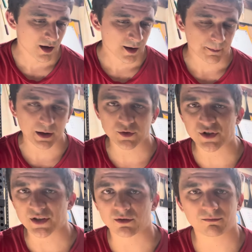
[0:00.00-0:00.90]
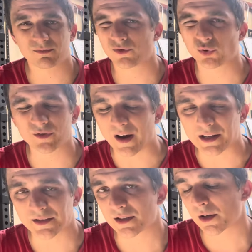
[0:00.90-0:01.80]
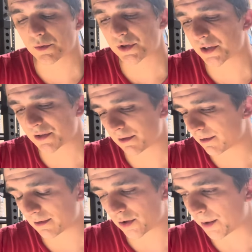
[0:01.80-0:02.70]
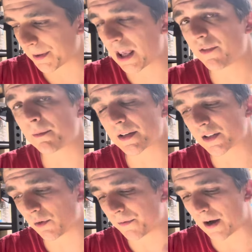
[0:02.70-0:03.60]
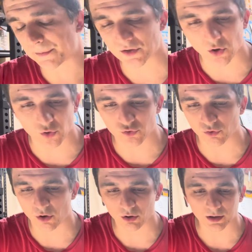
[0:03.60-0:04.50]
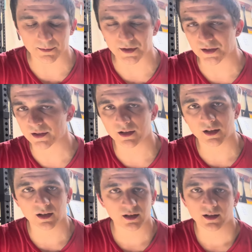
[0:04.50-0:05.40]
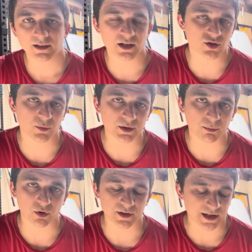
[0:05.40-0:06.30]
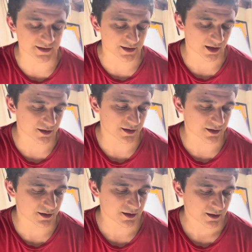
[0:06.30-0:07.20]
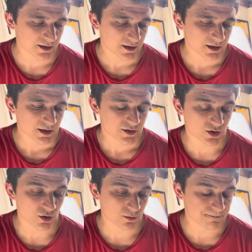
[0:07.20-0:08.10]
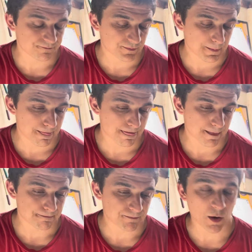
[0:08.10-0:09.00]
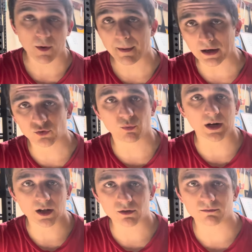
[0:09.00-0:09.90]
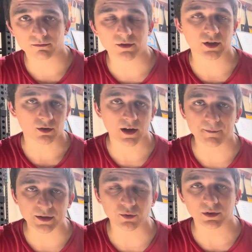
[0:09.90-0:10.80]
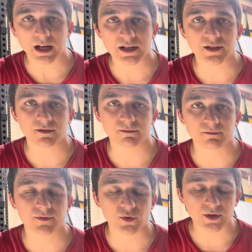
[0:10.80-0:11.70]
but it was just too advanced. It was just, you know, I'm heaving myself up. There's no control. I'm just, that's not what the point of the exercise is. So I went back to what I, you know, have been doing last few